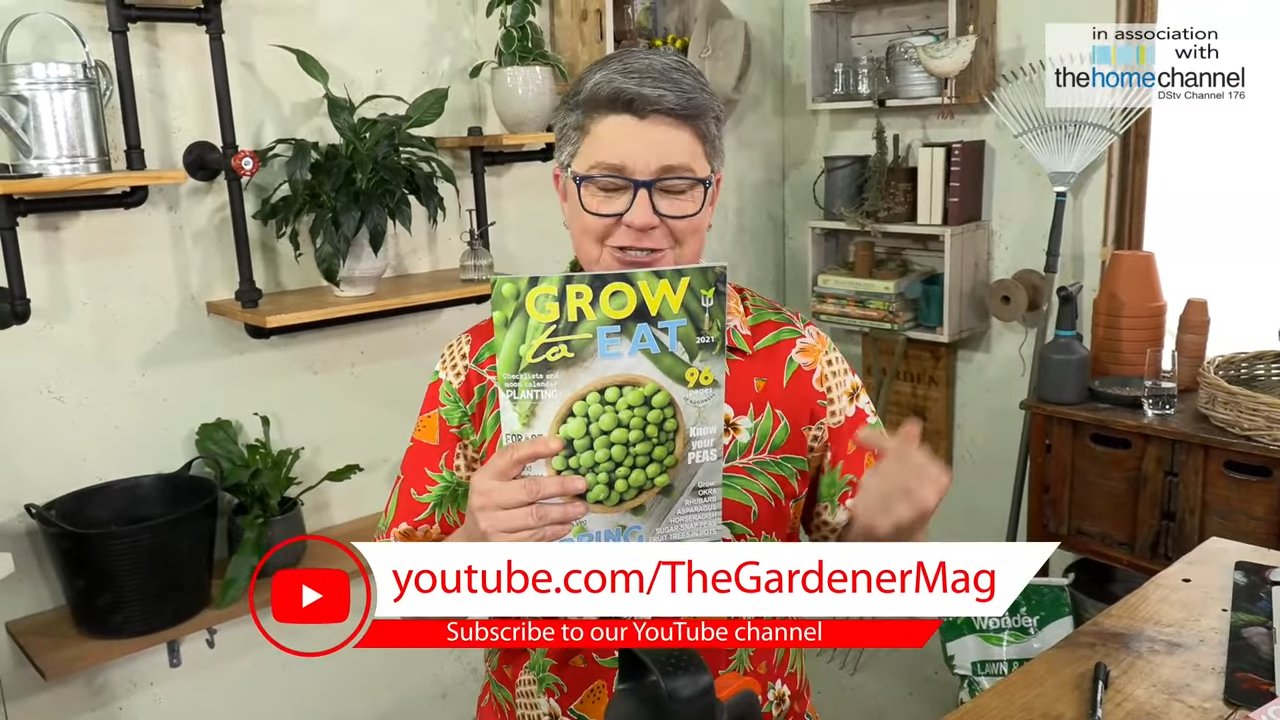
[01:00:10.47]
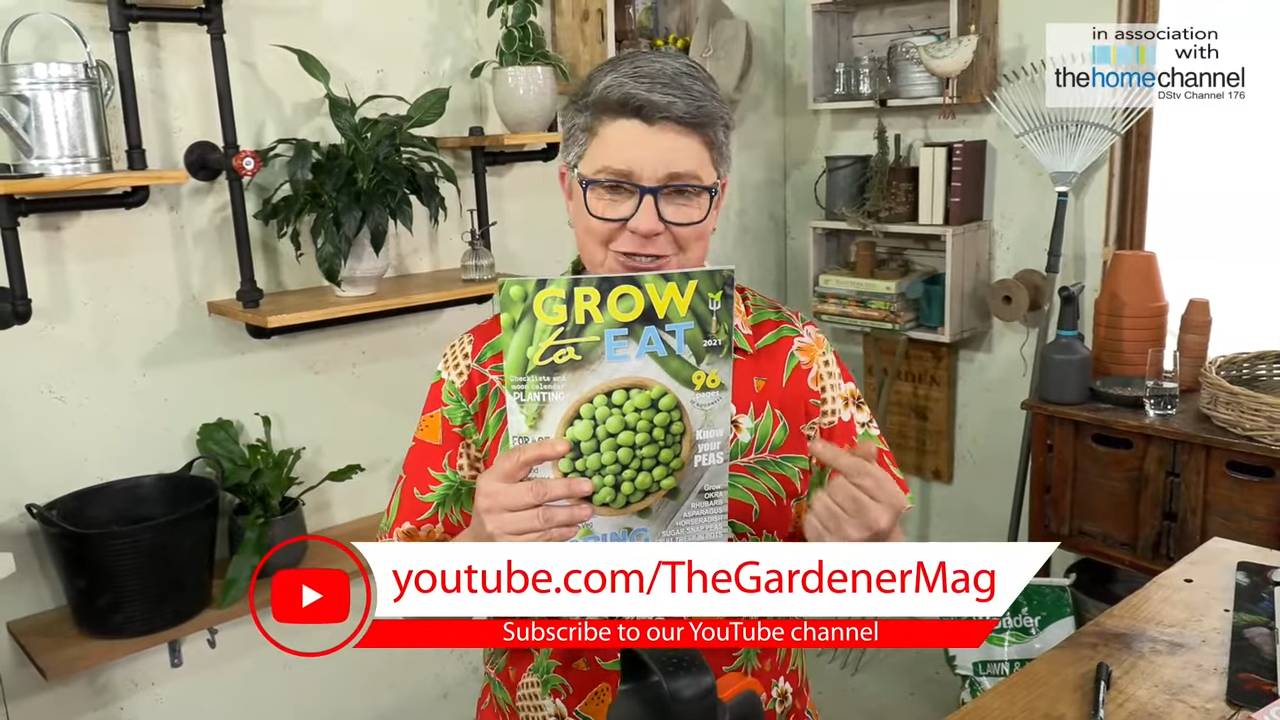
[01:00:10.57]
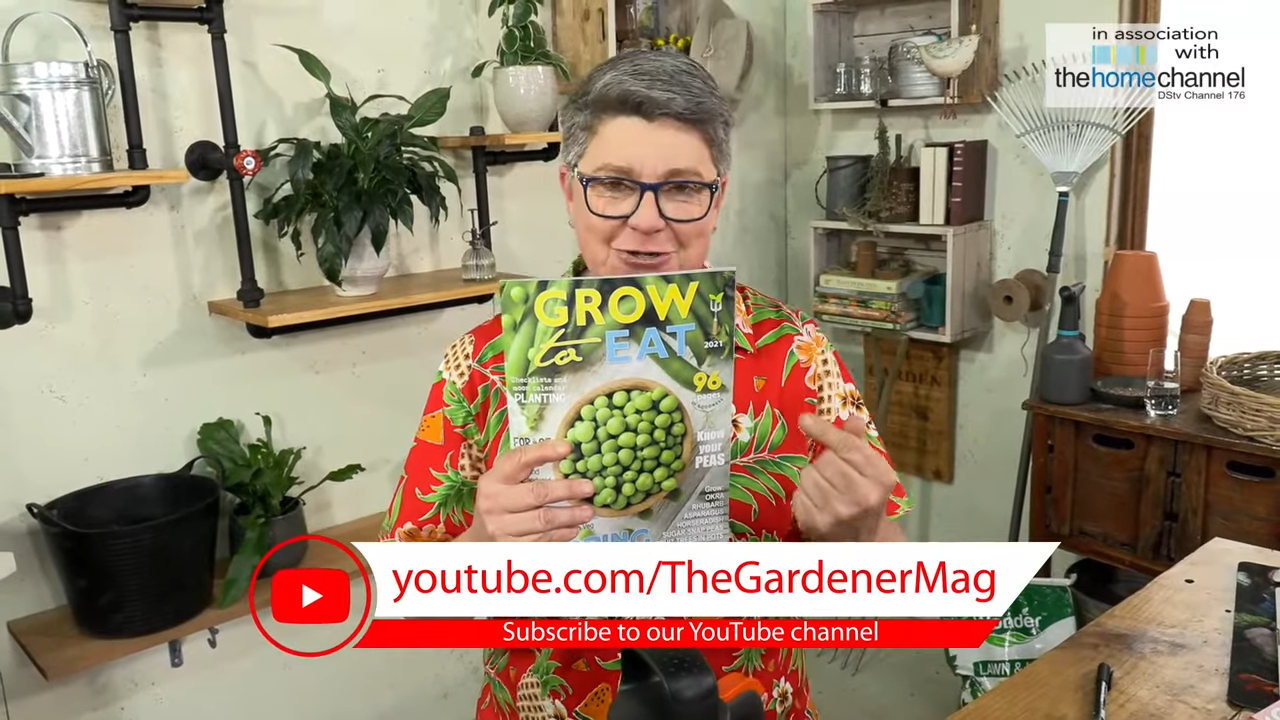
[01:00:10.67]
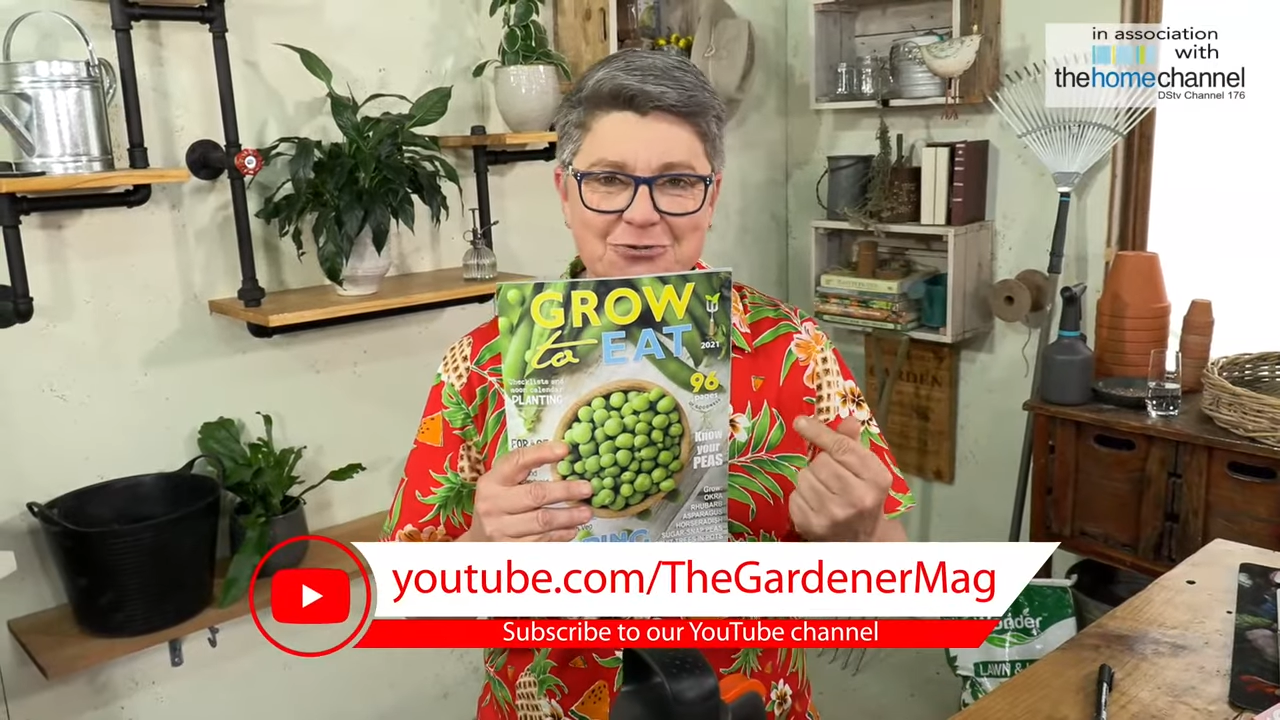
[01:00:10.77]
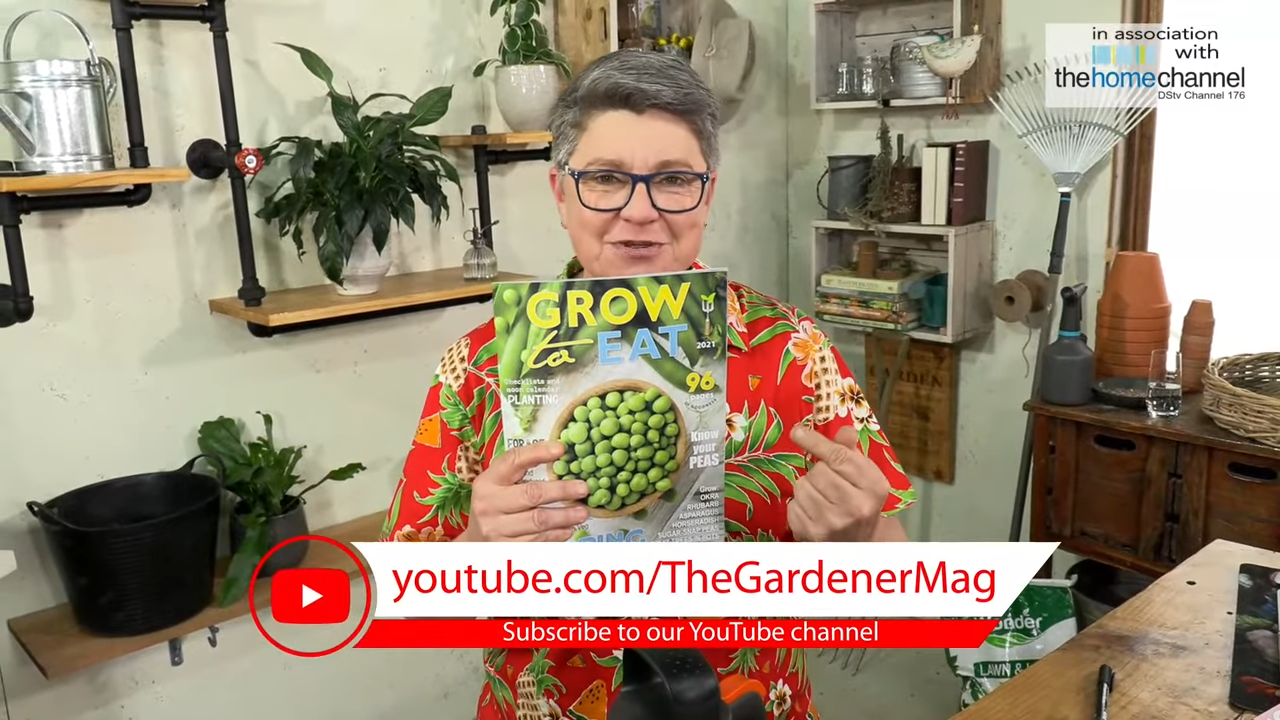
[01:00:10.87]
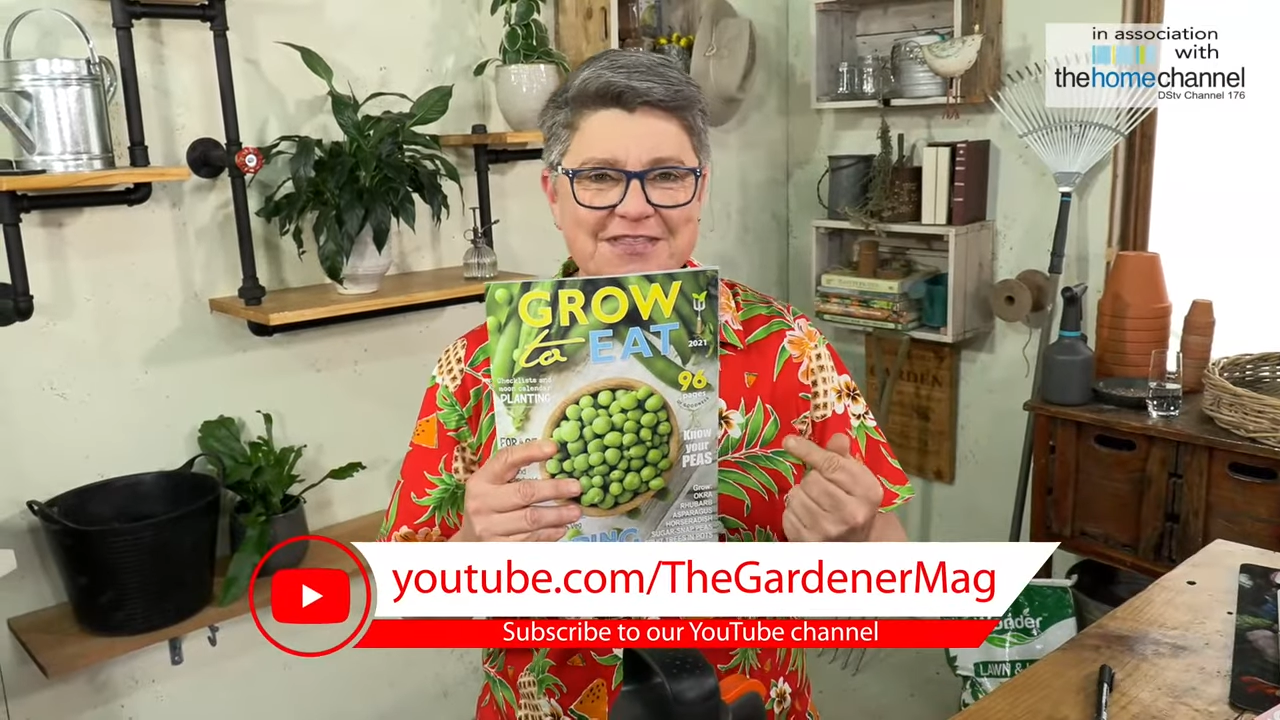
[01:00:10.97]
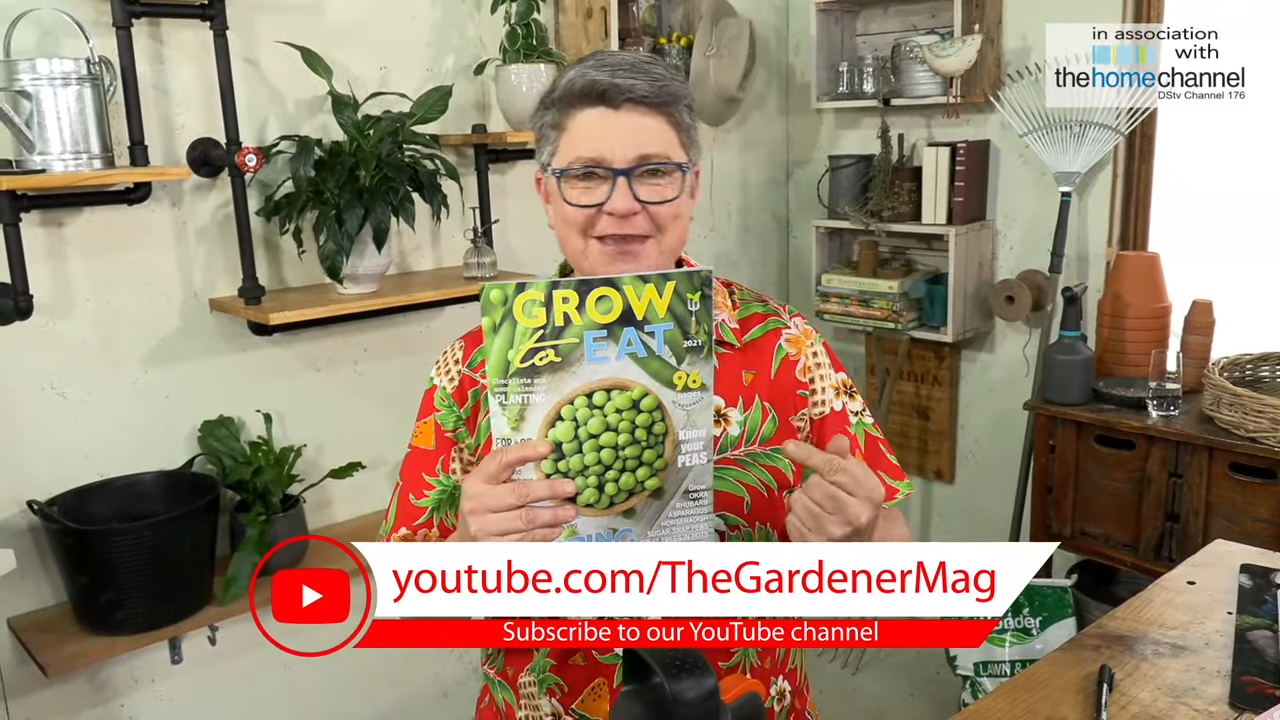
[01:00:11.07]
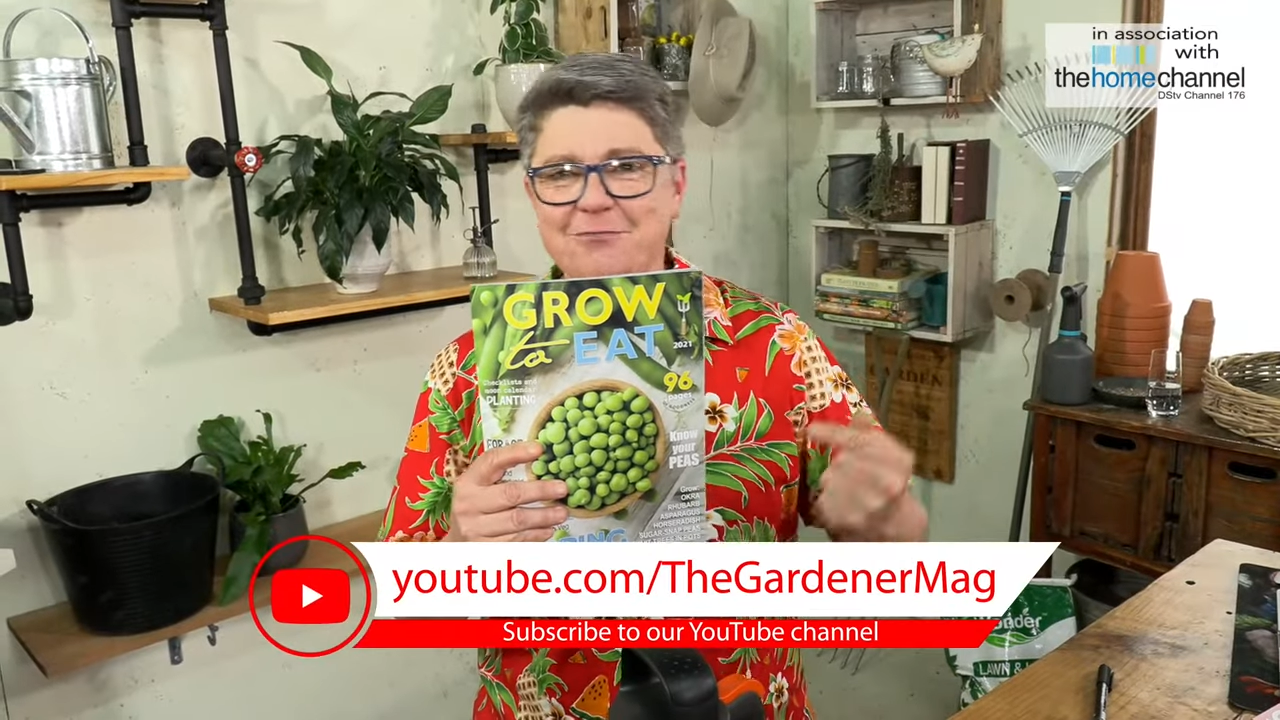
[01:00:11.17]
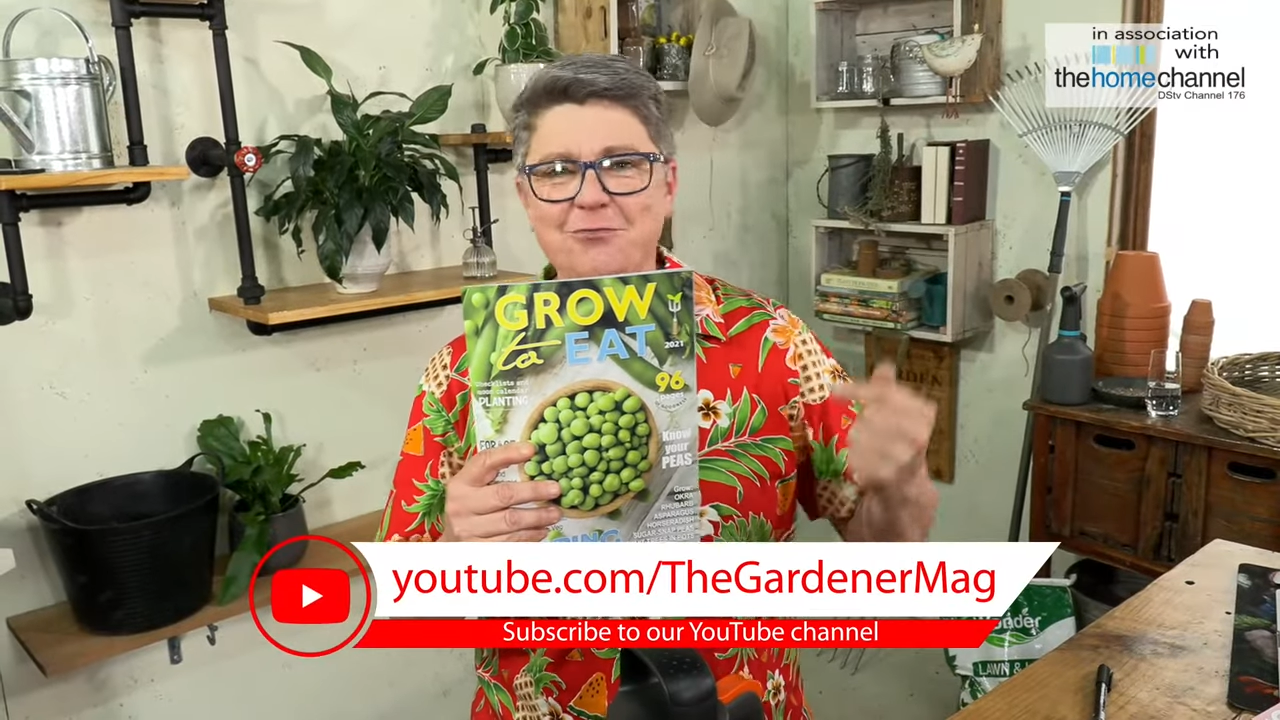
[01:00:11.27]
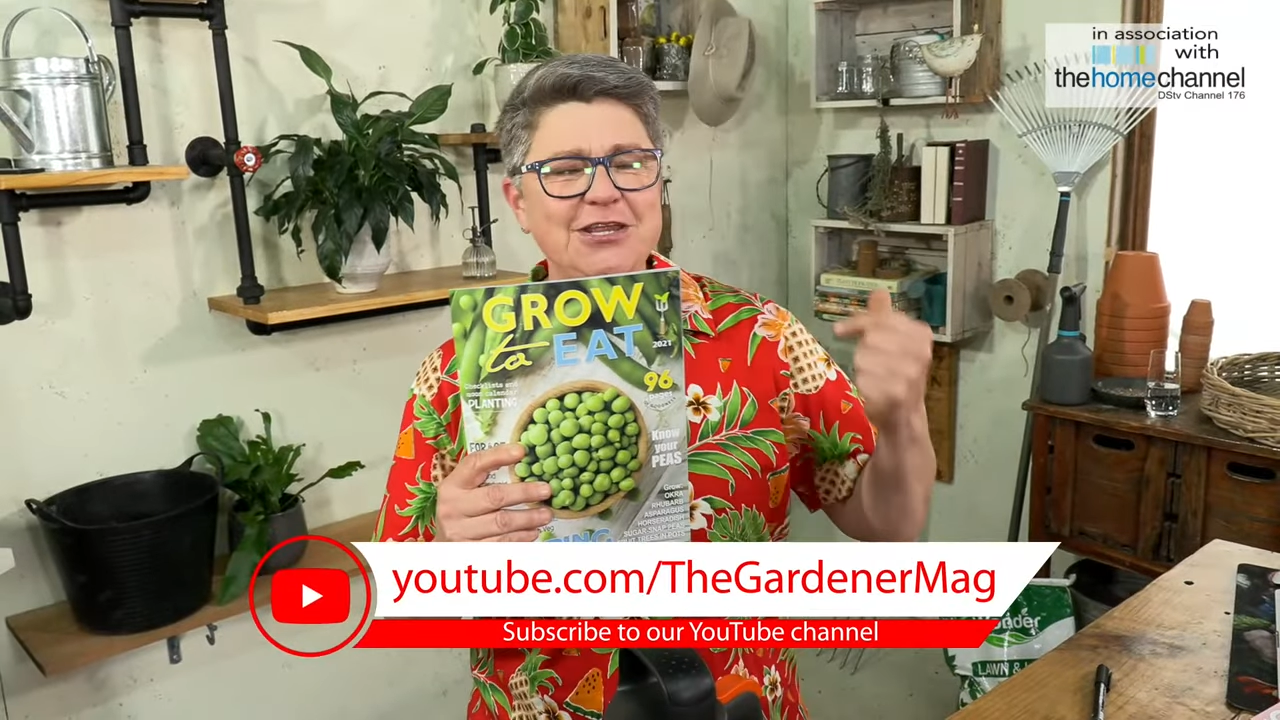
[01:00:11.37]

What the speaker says: to cook with them.